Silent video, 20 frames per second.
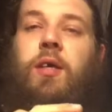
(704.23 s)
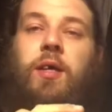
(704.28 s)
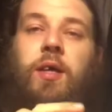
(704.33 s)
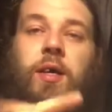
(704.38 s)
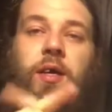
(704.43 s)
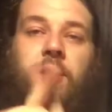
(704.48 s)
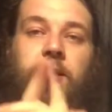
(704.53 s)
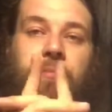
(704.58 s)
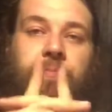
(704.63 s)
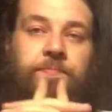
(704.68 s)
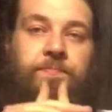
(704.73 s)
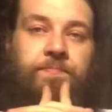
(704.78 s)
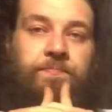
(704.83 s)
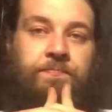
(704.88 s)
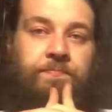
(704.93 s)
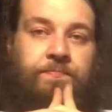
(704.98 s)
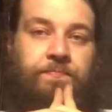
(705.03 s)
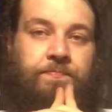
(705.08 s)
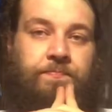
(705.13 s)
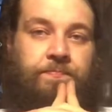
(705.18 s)
a
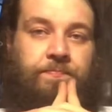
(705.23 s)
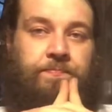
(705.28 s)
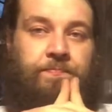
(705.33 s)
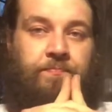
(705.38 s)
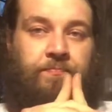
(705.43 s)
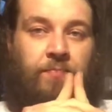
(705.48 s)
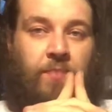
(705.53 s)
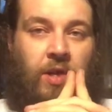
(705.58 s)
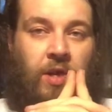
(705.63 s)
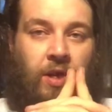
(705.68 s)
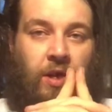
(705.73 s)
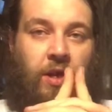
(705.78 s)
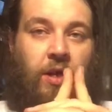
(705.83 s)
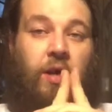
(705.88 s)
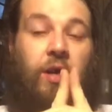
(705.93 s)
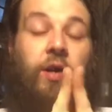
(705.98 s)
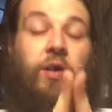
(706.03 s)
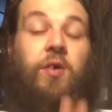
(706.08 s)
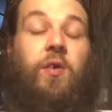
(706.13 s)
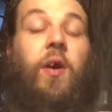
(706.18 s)

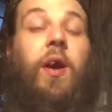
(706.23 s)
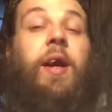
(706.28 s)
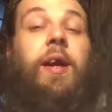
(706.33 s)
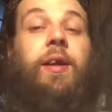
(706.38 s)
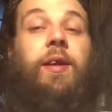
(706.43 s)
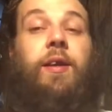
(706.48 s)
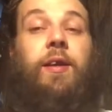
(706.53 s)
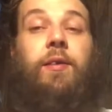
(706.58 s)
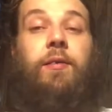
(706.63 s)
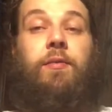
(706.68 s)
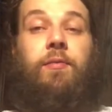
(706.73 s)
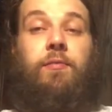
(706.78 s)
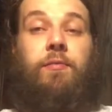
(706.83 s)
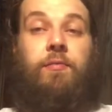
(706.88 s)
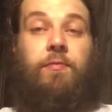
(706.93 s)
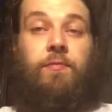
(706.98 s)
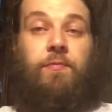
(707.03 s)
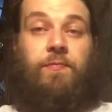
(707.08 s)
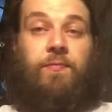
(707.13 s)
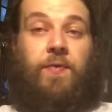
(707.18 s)
great
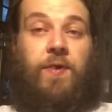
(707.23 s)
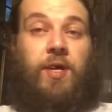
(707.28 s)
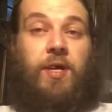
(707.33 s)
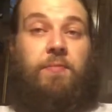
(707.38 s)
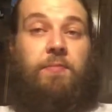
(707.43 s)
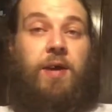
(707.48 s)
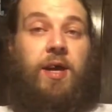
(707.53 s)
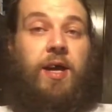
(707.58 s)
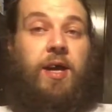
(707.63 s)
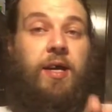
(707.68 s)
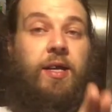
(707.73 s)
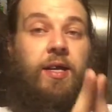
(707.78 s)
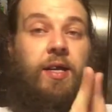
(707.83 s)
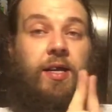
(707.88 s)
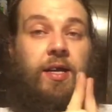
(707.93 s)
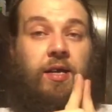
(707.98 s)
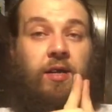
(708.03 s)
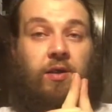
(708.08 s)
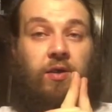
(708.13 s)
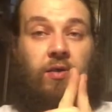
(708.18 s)
friend of mine
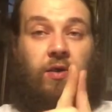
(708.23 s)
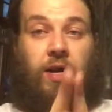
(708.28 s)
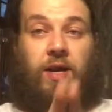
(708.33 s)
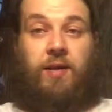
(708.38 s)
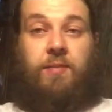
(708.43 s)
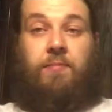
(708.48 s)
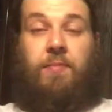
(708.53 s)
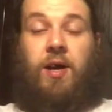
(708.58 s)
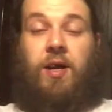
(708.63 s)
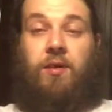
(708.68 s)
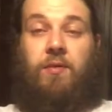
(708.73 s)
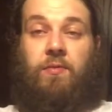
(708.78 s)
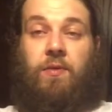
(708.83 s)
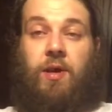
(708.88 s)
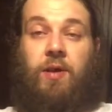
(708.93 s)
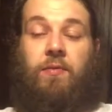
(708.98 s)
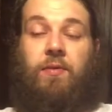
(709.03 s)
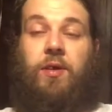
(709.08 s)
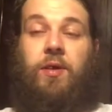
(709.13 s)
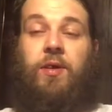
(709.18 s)
and a great model
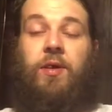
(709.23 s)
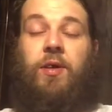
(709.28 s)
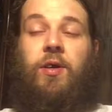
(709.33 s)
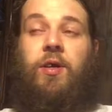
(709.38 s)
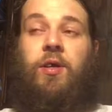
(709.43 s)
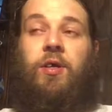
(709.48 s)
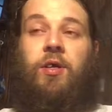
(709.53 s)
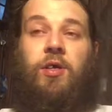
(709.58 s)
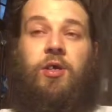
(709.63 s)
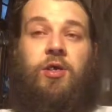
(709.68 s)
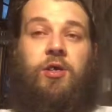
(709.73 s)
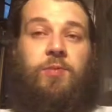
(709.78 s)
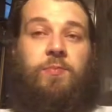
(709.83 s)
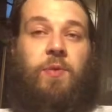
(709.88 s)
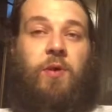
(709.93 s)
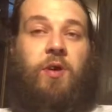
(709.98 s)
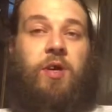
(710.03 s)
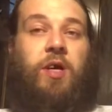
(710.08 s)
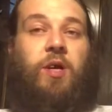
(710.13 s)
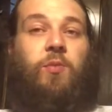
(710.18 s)
railroader,
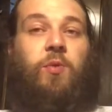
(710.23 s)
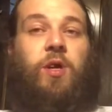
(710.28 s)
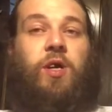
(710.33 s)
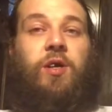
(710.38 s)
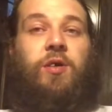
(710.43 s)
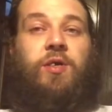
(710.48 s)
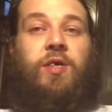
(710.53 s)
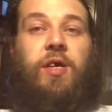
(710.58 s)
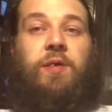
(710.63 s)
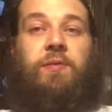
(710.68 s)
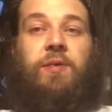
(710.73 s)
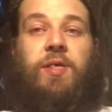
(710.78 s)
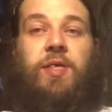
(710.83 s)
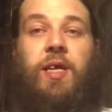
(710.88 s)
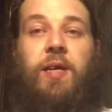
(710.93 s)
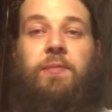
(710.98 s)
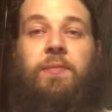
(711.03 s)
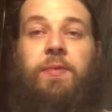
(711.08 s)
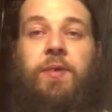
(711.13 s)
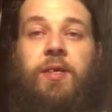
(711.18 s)

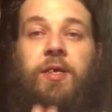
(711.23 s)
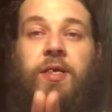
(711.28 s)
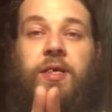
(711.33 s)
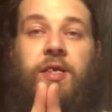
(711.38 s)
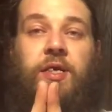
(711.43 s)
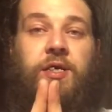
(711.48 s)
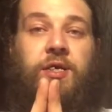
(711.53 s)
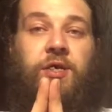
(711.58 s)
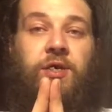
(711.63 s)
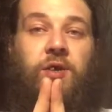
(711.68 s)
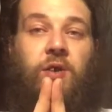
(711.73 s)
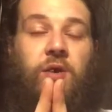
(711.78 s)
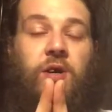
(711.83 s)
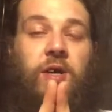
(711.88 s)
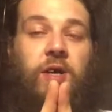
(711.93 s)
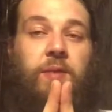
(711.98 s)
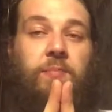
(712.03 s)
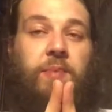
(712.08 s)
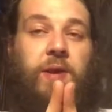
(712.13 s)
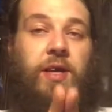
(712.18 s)
Sparky1077, just
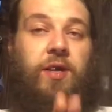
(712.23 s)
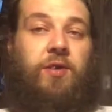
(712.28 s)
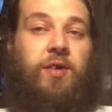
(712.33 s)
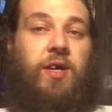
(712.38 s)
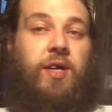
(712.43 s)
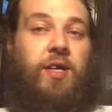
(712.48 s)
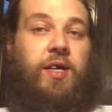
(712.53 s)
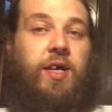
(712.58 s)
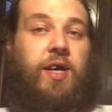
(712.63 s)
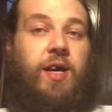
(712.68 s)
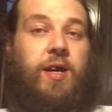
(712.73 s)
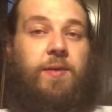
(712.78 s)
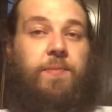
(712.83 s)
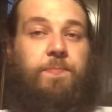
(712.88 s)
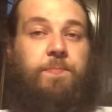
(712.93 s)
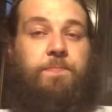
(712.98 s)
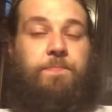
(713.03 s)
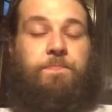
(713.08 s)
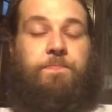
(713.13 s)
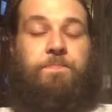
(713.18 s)
started a Patreon account.
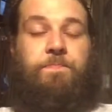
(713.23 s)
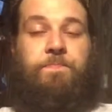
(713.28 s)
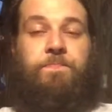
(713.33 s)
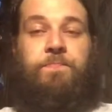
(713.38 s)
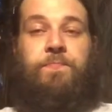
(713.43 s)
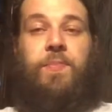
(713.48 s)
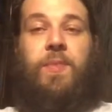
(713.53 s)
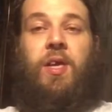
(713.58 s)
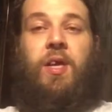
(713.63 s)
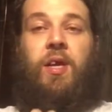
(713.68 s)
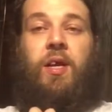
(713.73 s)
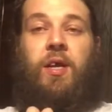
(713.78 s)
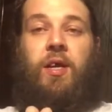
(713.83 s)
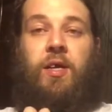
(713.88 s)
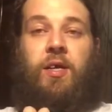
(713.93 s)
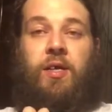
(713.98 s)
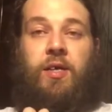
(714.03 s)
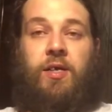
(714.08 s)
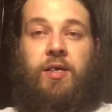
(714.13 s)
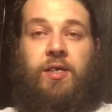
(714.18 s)

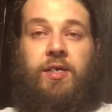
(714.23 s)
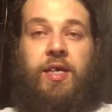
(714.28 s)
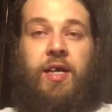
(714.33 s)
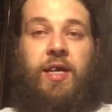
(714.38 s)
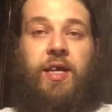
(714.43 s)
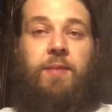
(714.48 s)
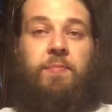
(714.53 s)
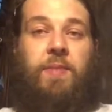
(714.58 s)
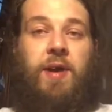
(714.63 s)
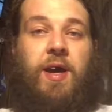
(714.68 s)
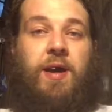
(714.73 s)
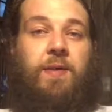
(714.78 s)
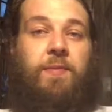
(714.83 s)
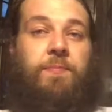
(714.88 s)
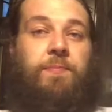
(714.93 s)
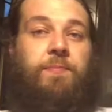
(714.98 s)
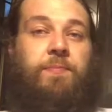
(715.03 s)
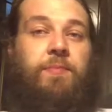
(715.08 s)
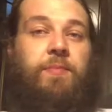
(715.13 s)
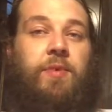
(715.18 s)
Check him out
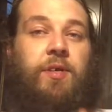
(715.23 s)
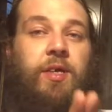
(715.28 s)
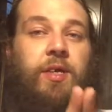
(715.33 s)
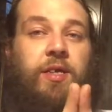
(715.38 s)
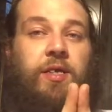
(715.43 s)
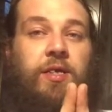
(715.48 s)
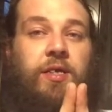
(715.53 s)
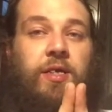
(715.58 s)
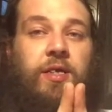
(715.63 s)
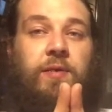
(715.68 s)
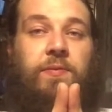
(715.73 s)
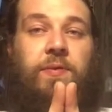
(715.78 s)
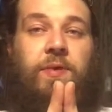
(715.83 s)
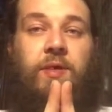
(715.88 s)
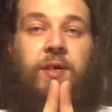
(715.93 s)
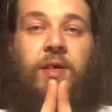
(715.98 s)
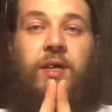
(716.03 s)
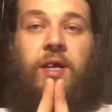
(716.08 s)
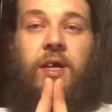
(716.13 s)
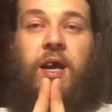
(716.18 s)
and see if
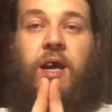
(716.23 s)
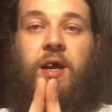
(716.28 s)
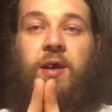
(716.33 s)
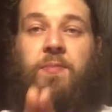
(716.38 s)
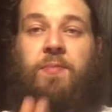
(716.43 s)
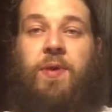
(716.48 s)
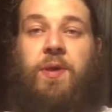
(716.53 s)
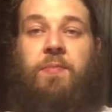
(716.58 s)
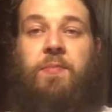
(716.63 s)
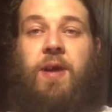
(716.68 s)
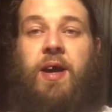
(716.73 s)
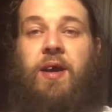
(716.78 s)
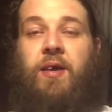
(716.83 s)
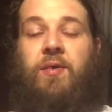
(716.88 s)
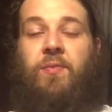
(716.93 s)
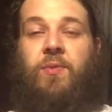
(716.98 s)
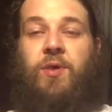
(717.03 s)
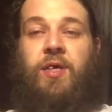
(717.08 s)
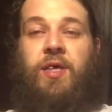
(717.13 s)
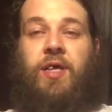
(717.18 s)
you can help him out
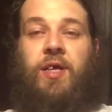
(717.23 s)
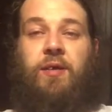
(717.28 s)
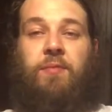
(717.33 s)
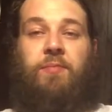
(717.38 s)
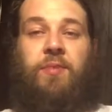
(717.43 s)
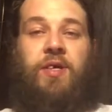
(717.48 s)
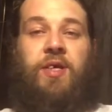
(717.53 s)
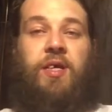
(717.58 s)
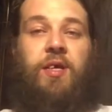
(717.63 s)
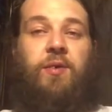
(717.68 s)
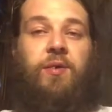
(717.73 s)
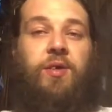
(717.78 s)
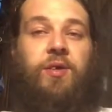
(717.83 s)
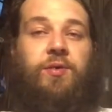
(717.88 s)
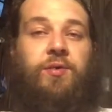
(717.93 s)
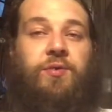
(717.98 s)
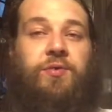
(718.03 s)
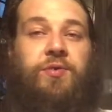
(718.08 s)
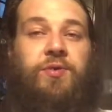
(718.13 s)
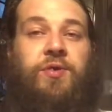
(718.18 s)
with getting
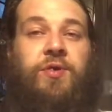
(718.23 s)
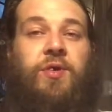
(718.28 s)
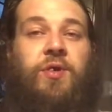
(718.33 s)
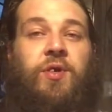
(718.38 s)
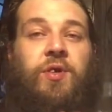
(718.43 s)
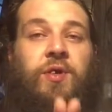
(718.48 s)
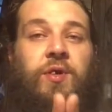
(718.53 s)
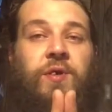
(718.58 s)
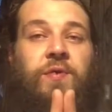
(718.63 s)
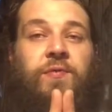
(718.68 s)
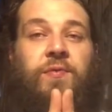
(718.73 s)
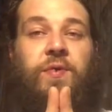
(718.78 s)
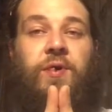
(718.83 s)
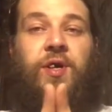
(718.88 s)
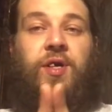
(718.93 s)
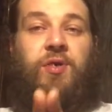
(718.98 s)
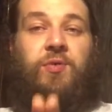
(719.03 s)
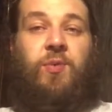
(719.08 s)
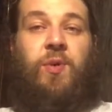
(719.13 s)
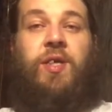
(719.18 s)
materials for
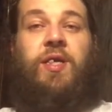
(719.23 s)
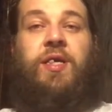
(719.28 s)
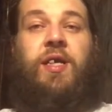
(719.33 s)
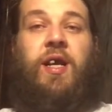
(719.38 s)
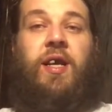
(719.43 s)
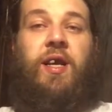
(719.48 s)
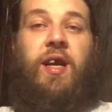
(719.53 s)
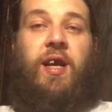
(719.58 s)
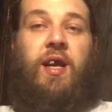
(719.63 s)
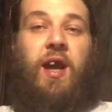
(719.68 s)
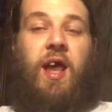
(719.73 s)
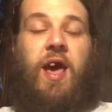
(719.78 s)
his Wednesday night